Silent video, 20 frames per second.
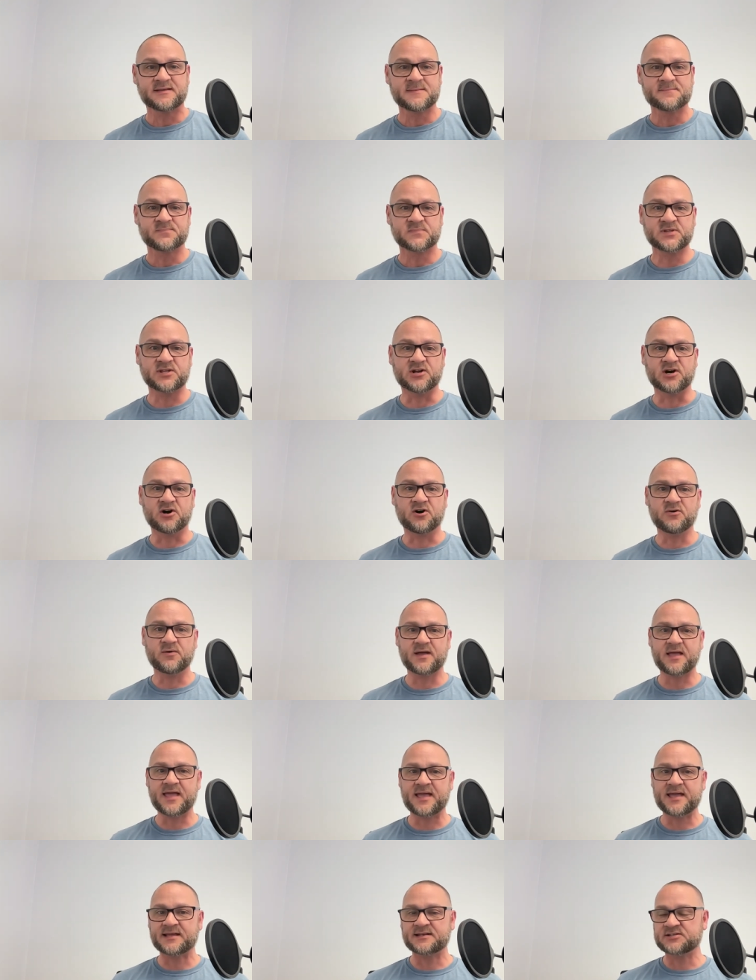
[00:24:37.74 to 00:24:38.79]
you
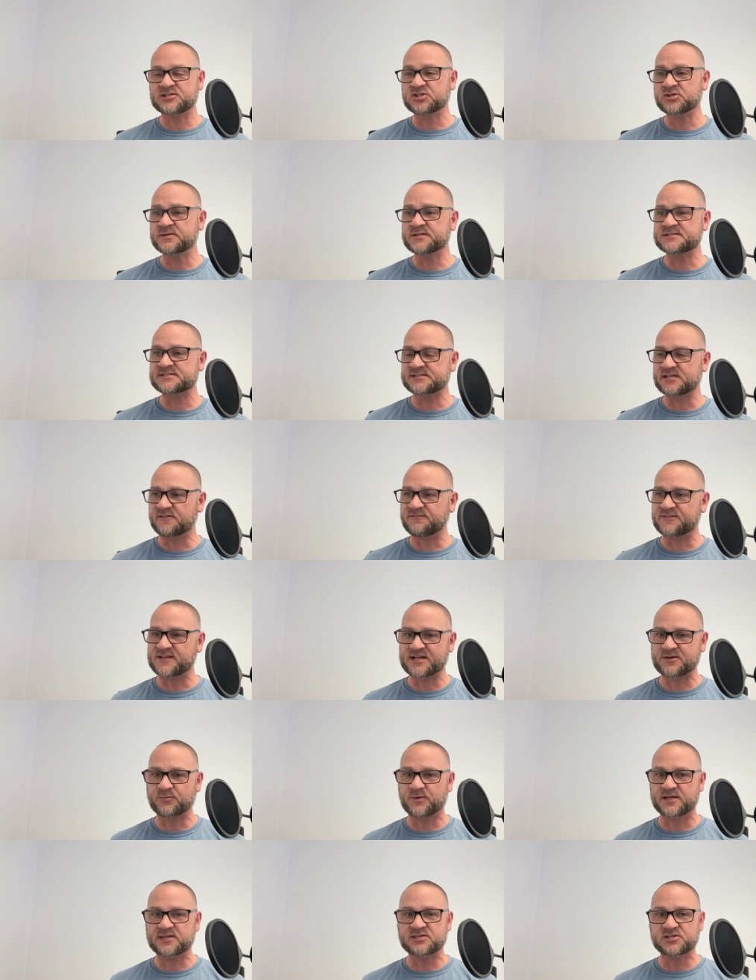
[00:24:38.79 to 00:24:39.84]
know, and doing stuff
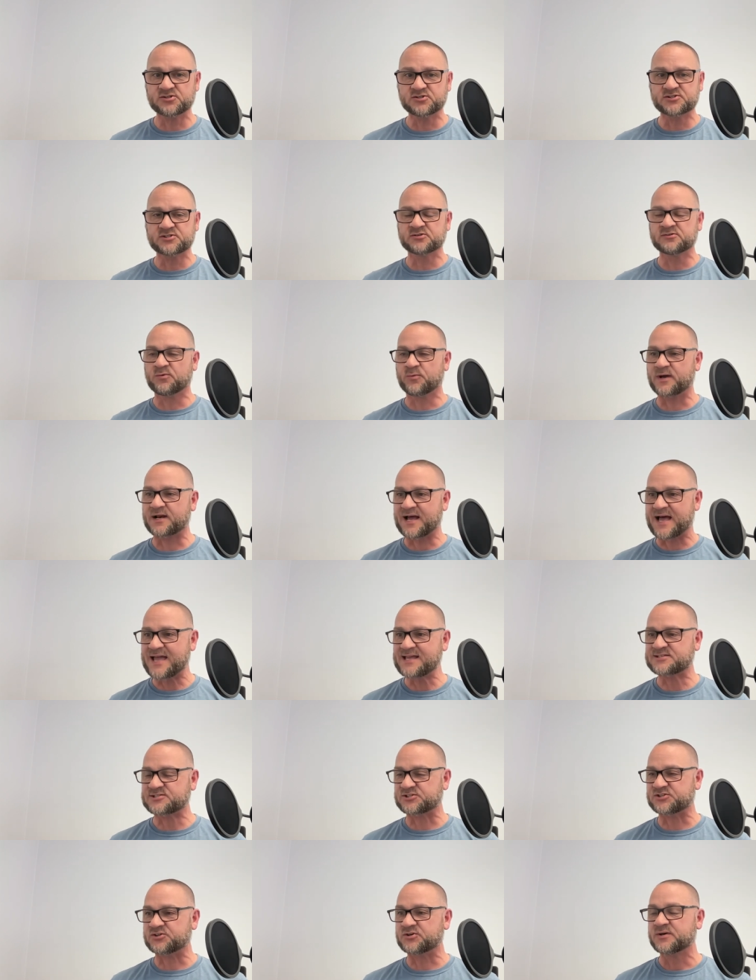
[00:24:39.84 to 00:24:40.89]
like what you do and what I
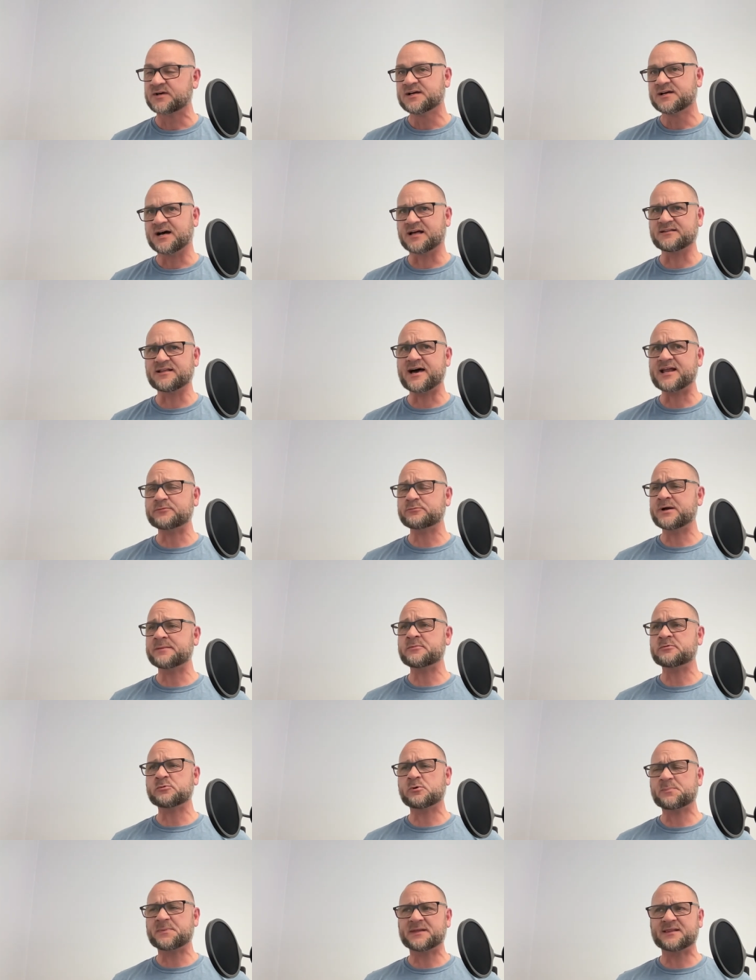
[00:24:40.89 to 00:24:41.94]
do. A lot of
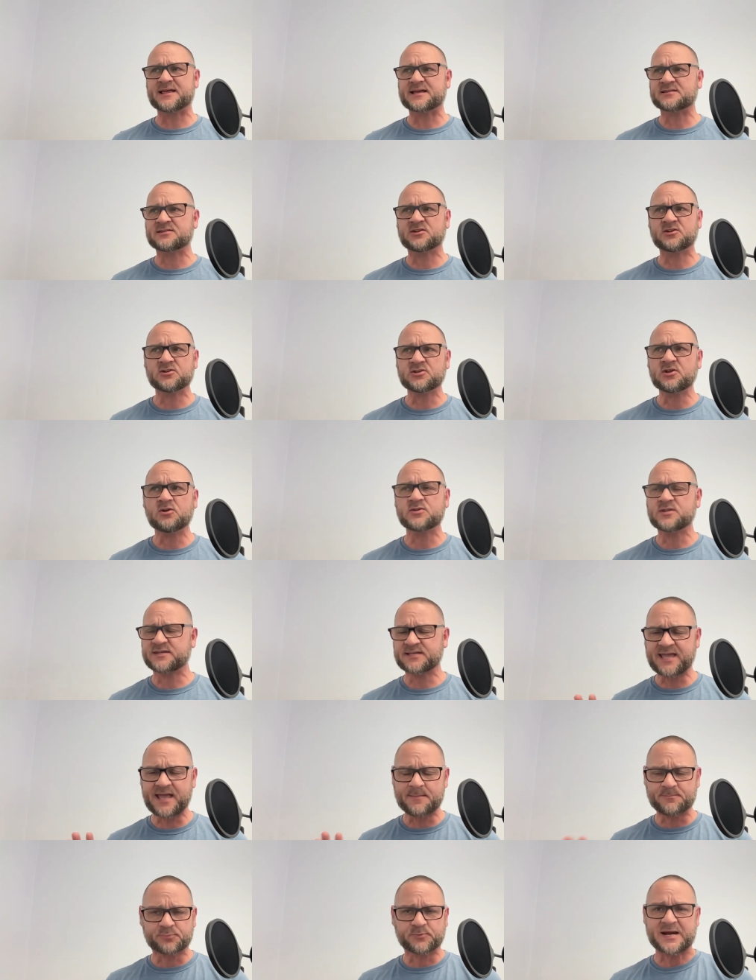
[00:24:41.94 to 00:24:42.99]
women will be like, you know, yo, you
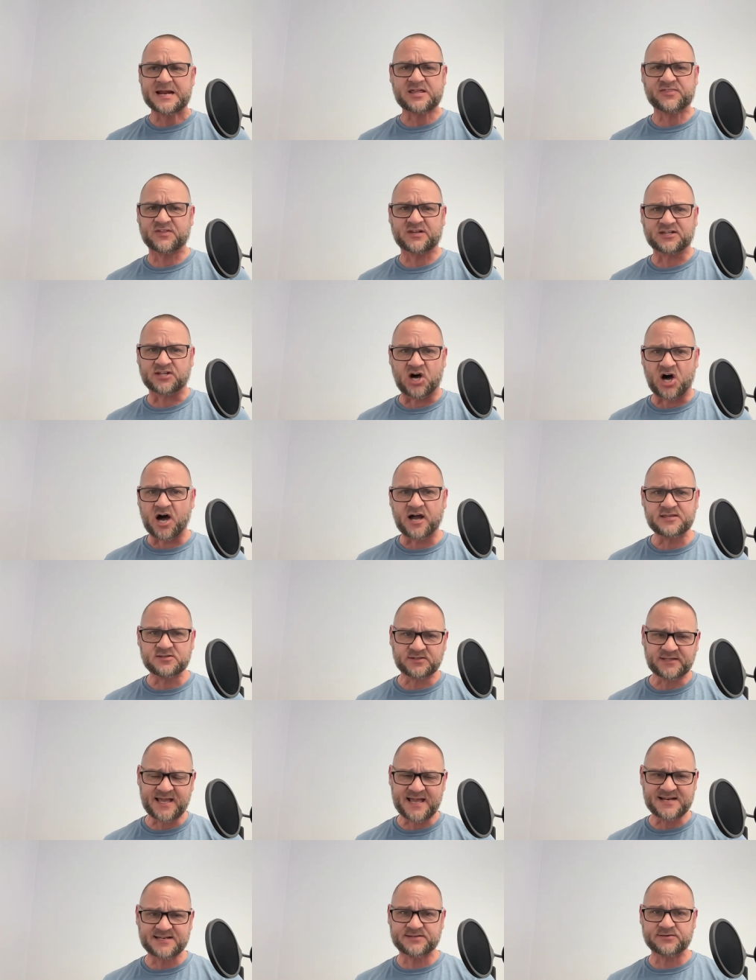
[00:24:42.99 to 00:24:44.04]
can't break the law. You
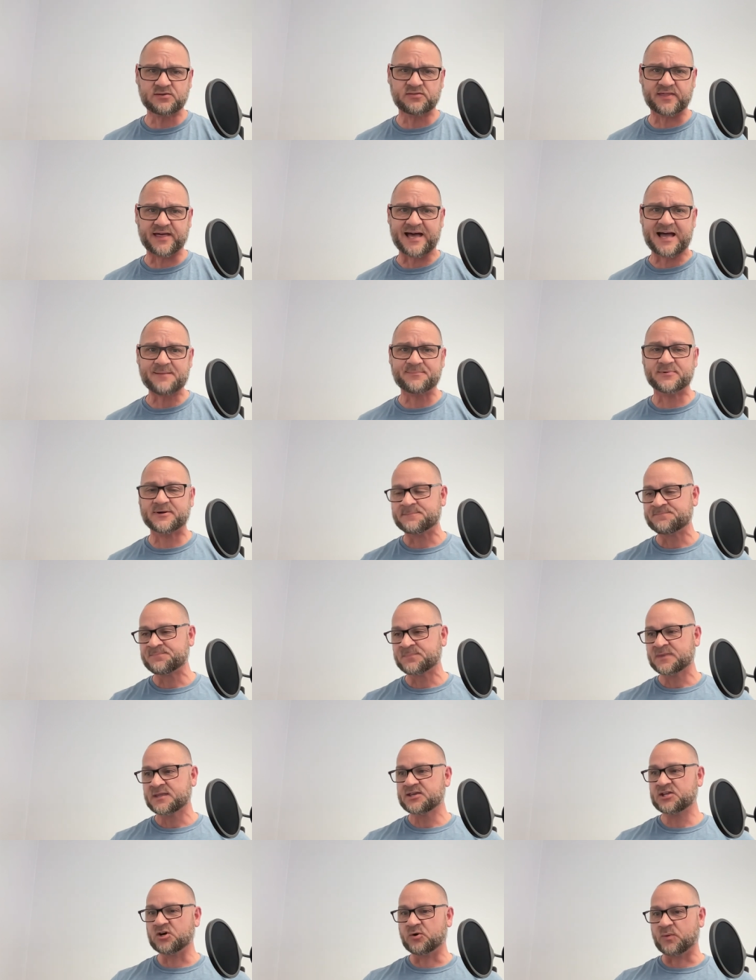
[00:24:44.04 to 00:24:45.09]
can't do that. But,
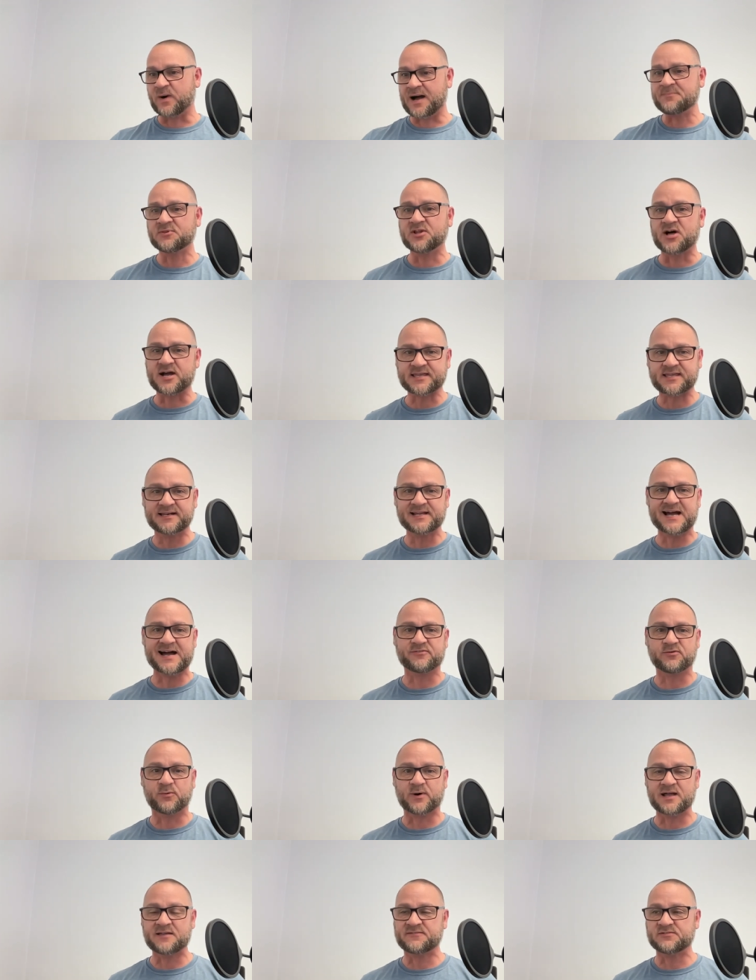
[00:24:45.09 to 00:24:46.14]
you know, I'm lucky to have
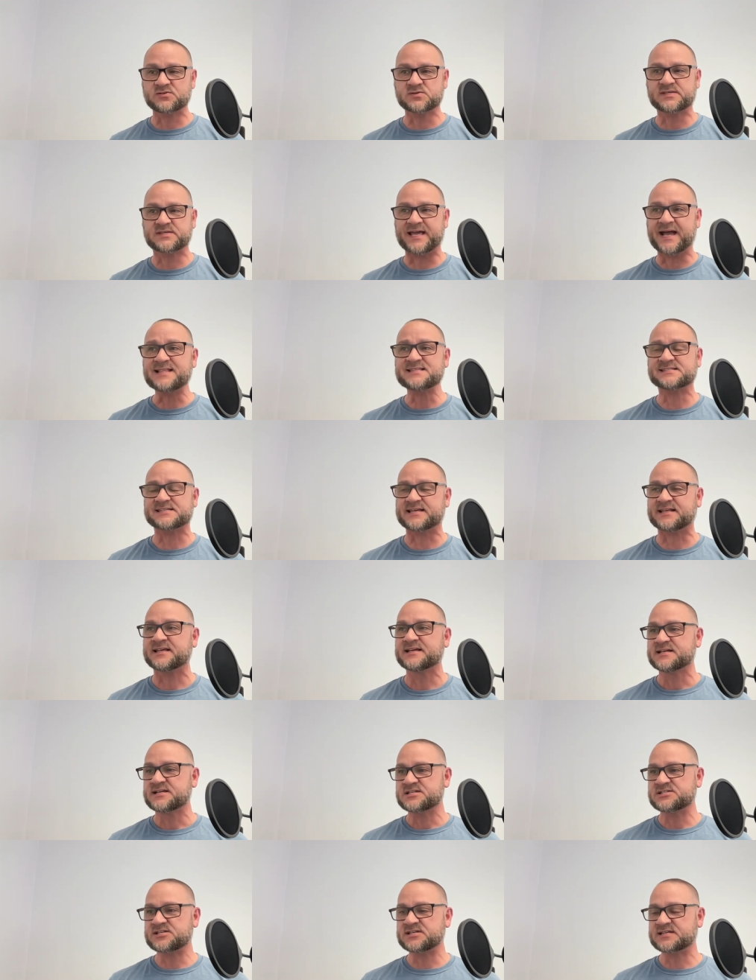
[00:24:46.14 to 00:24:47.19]
a wife who gets it.
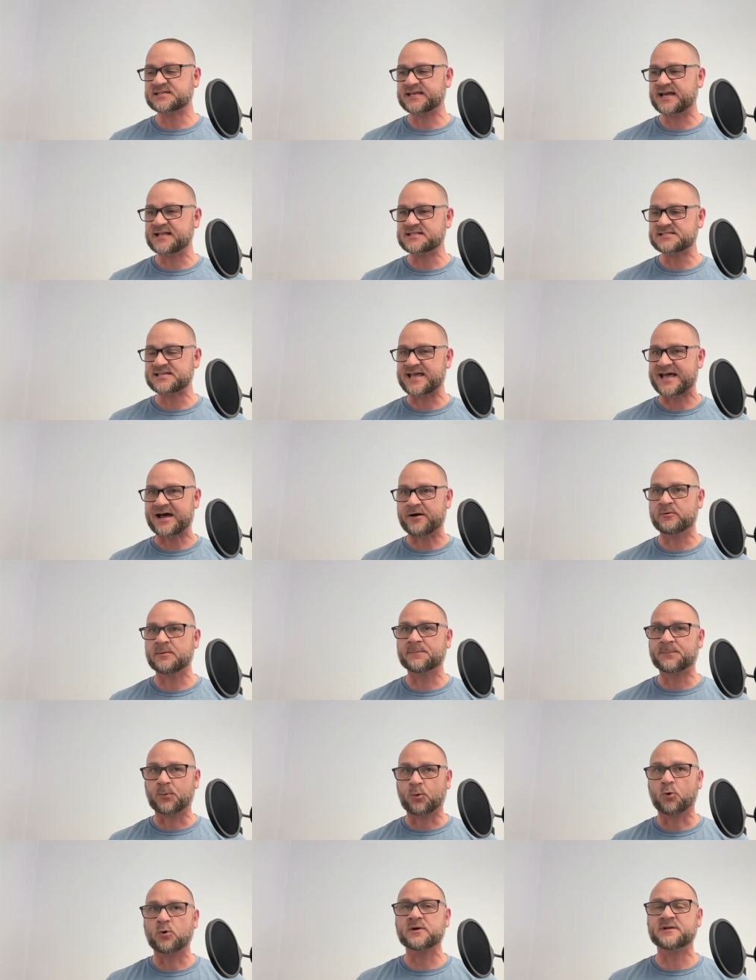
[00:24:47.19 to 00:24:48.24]
She gets how
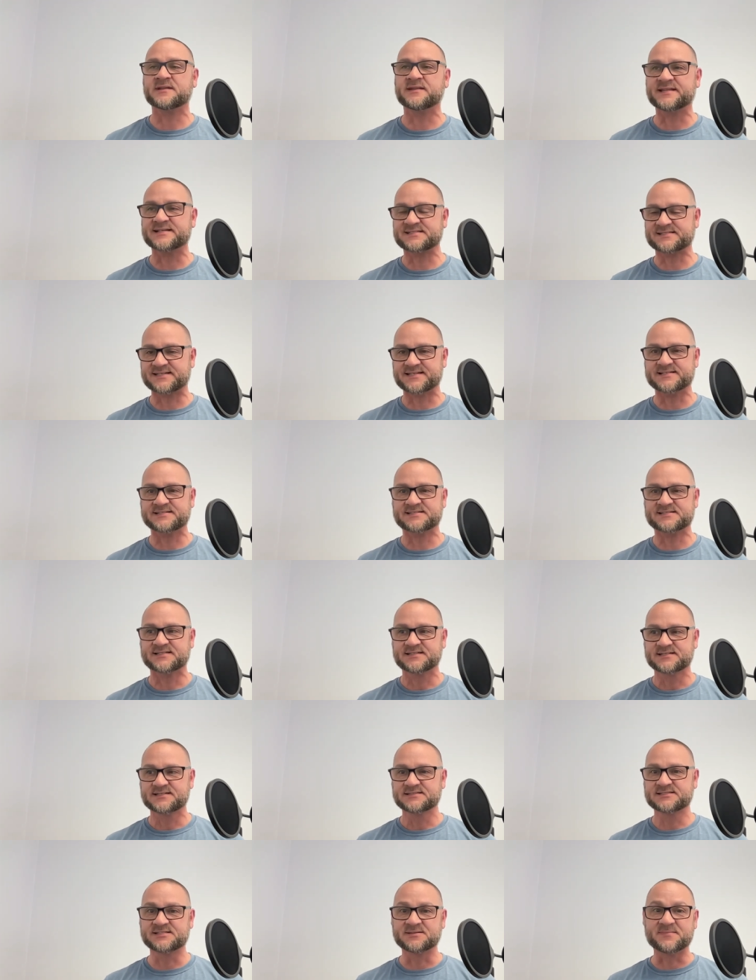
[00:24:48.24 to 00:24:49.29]
important this is
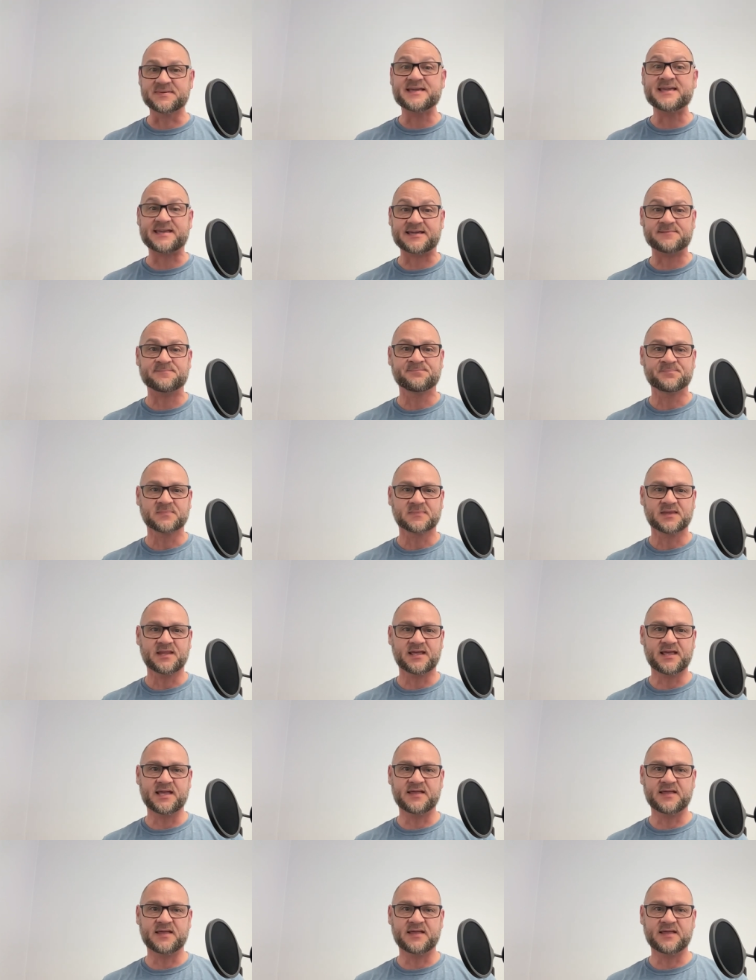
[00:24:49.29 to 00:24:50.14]
to me. For